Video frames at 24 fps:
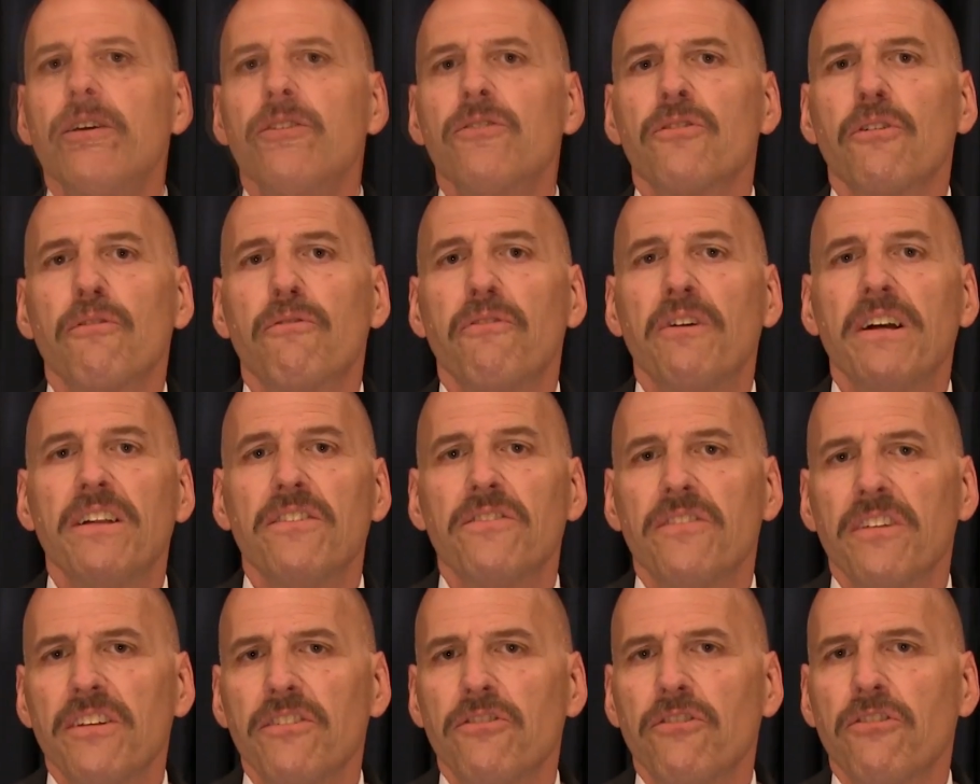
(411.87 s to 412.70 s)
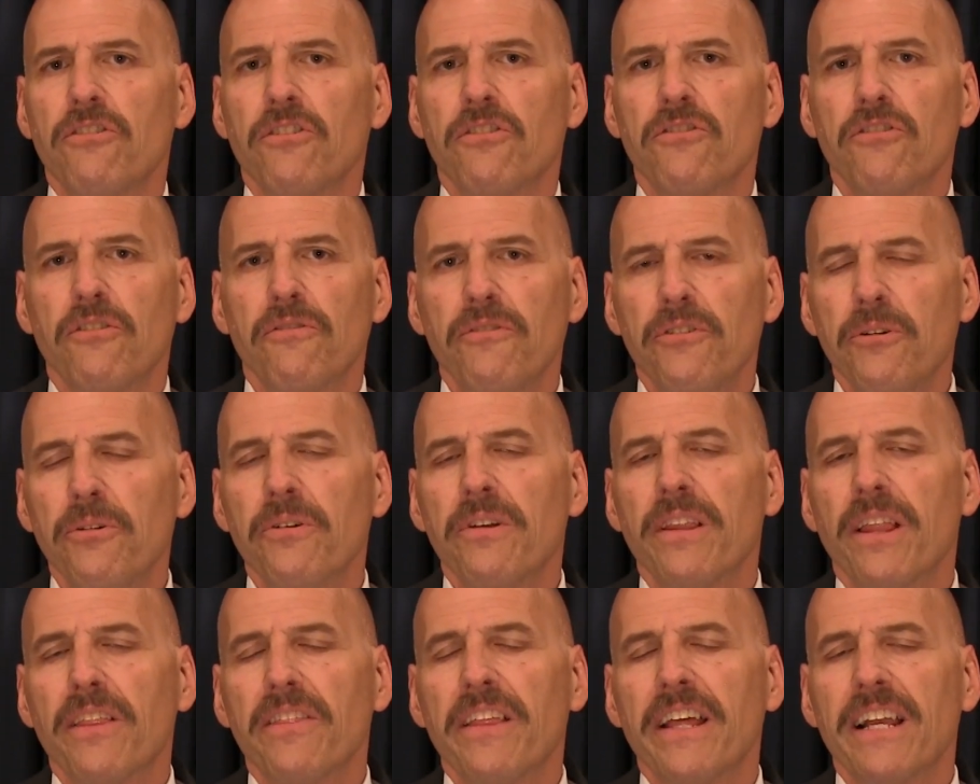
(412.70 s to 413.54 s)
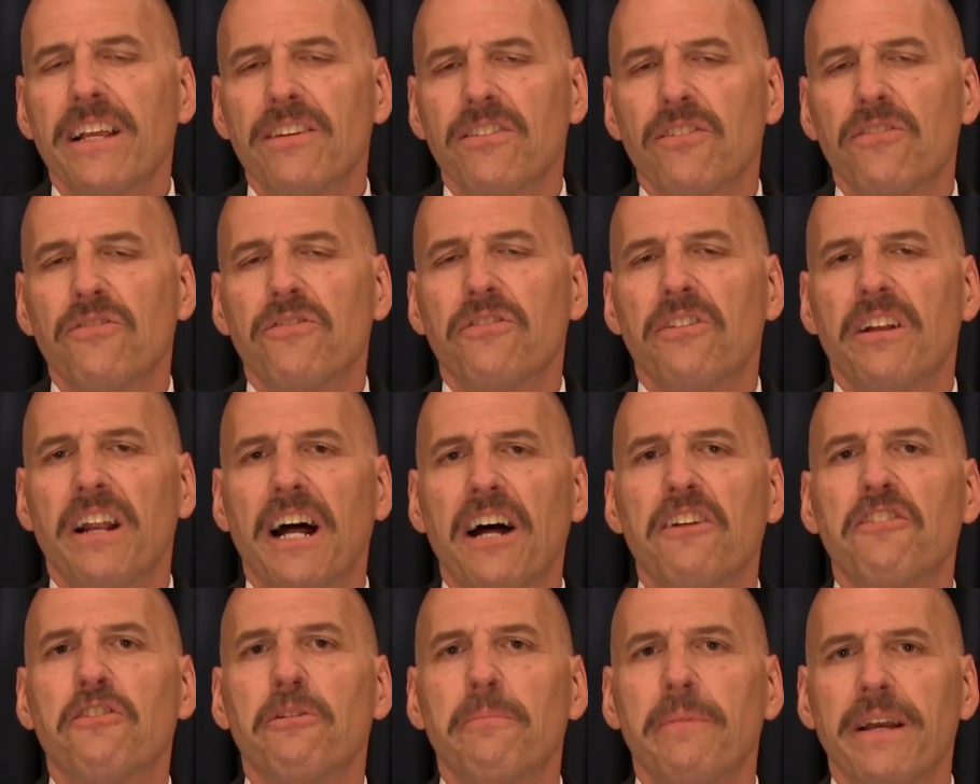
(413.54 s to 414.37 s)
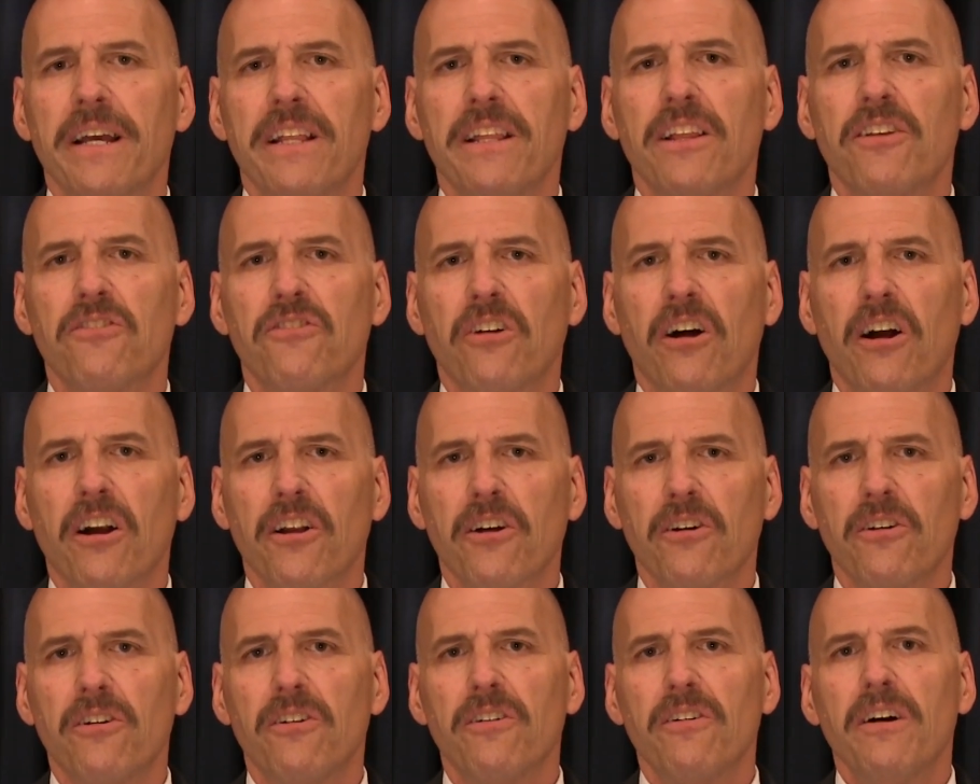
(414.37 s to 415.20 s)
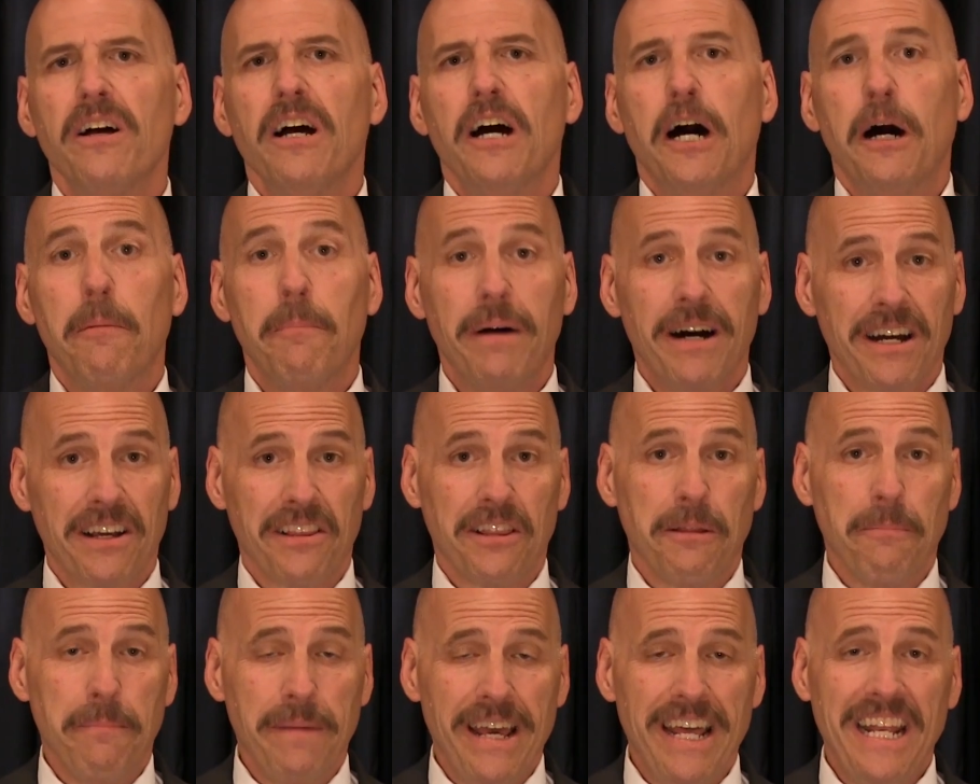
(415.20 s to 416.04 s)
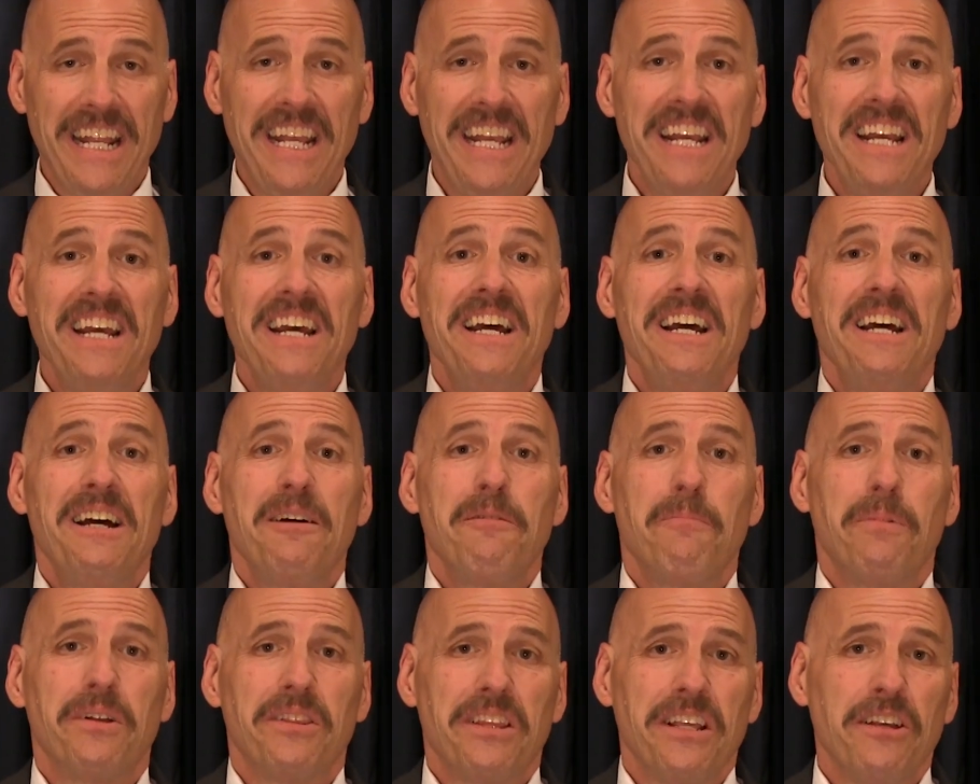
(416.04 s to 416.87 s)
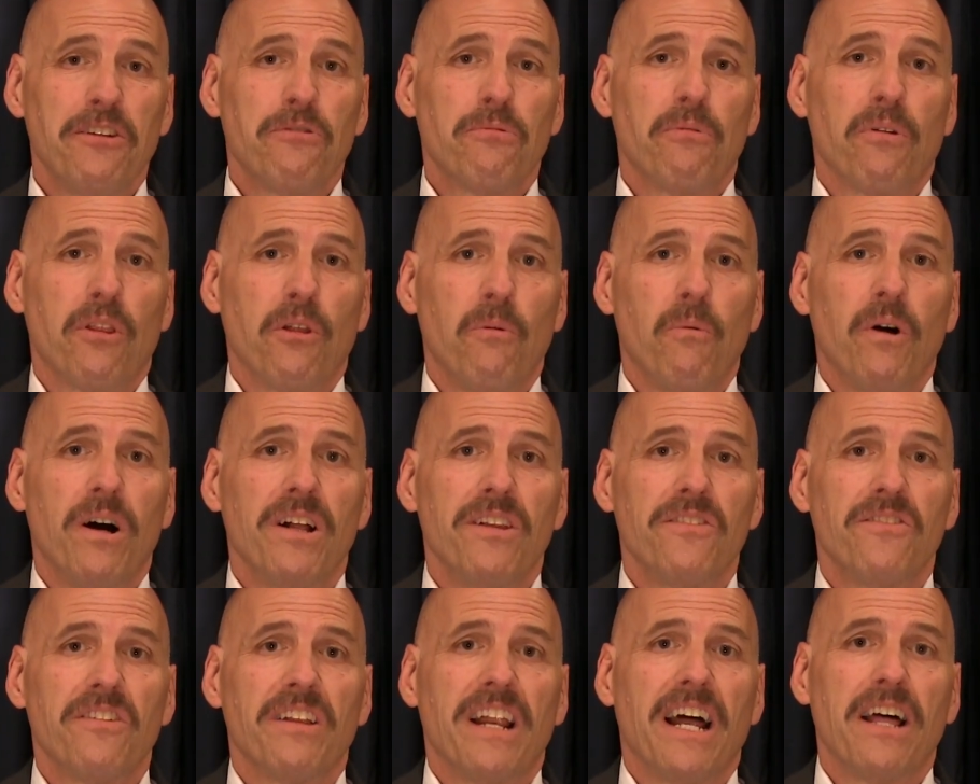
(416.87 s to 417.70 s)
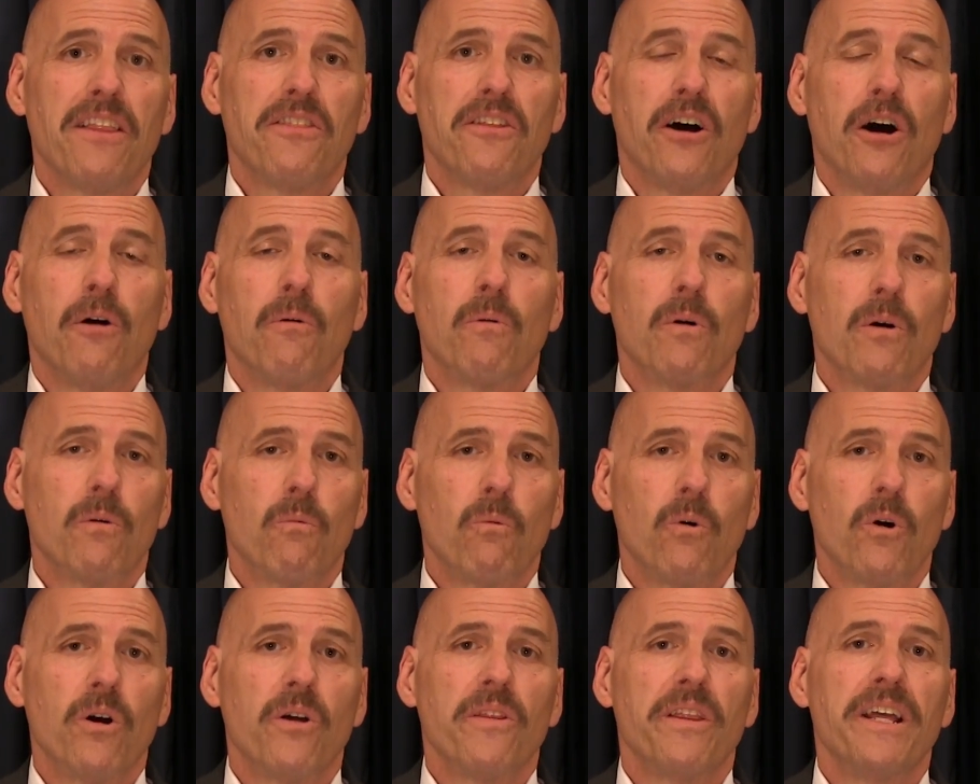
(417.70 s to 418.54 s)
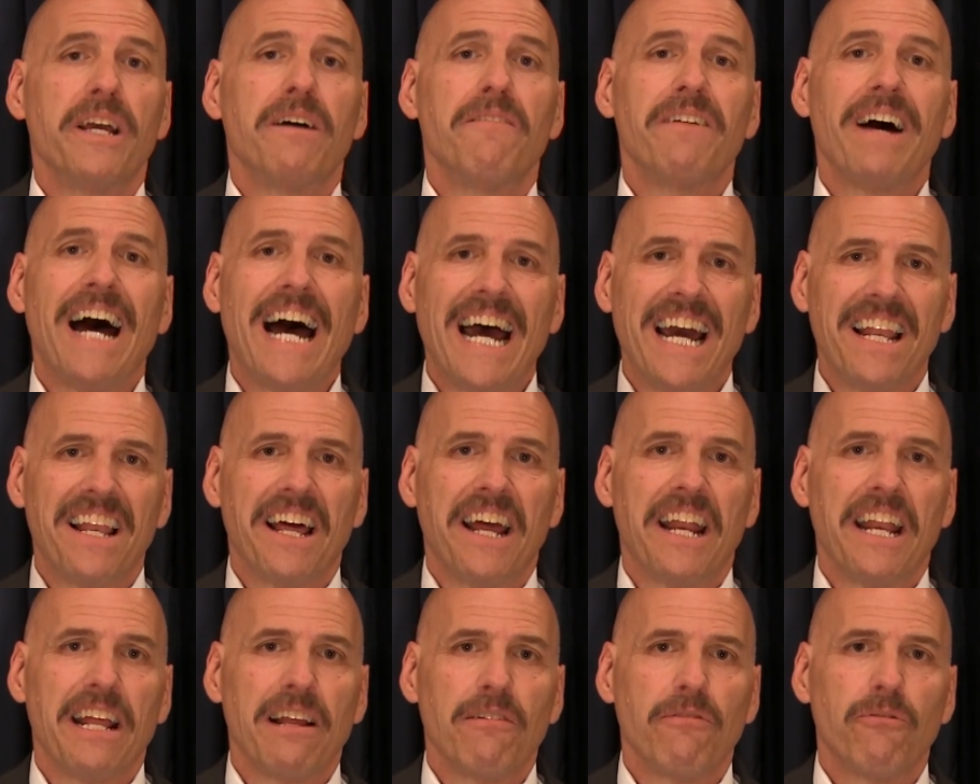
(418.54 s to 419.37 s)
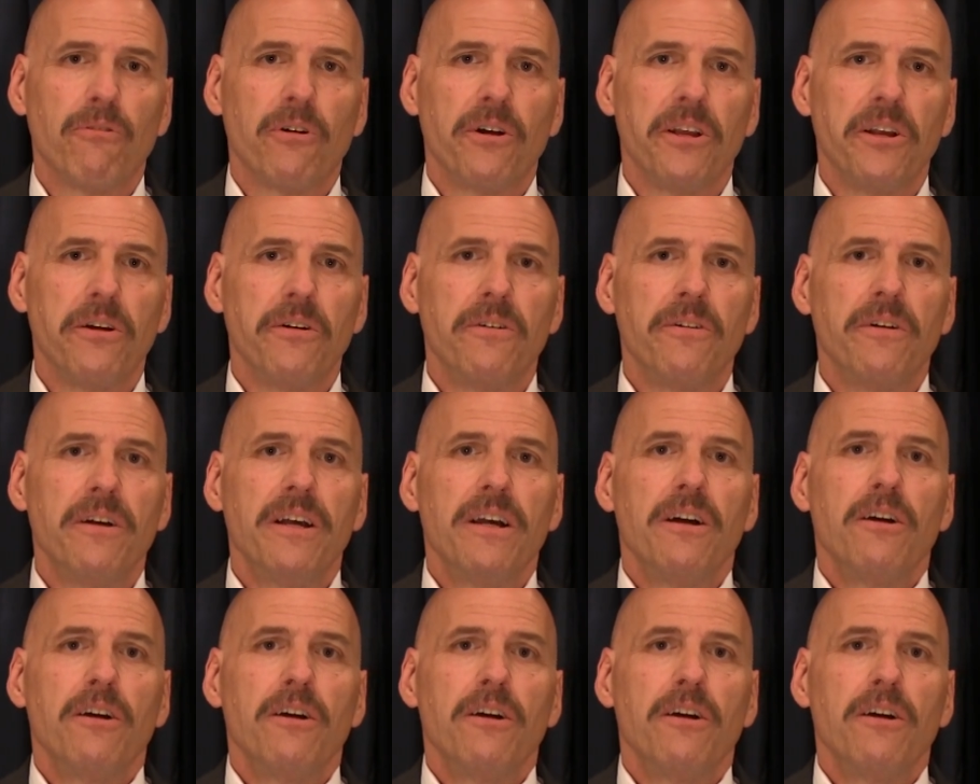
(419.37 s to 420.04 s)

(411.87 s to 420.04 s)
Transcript: So friends, these are just a few of the things that stood out to me in this article among the many, but these were the ones that I thought were worthy of highlighting for you.